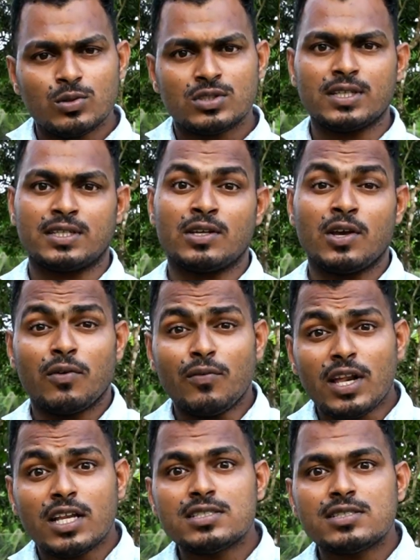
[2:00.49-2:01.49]
to sit.
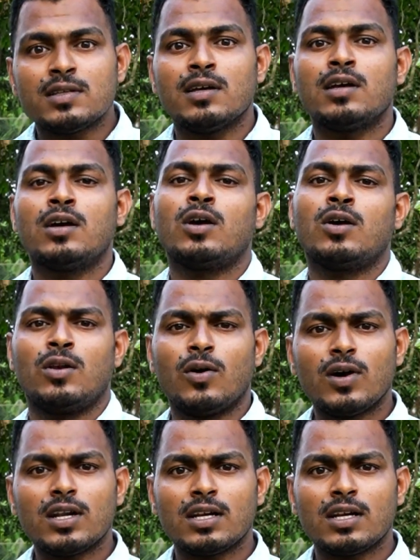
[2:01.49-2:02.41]
Whereas lower